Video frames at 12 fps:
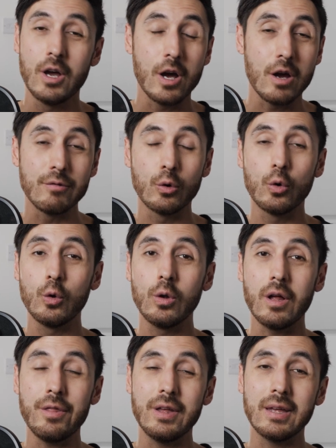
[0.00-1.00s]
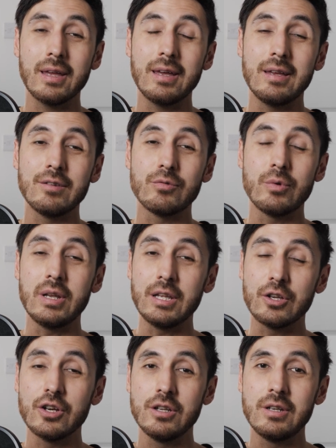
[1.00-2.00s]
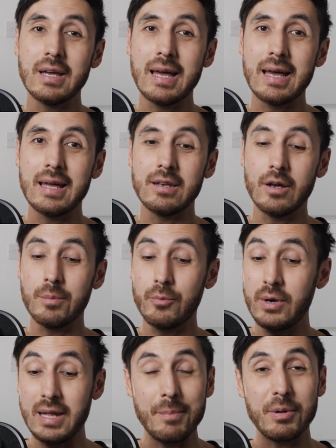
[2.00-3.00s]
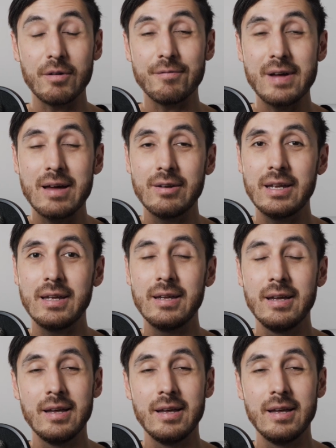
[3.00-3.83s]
Overall, I think it's really good and I'm really happy I found it.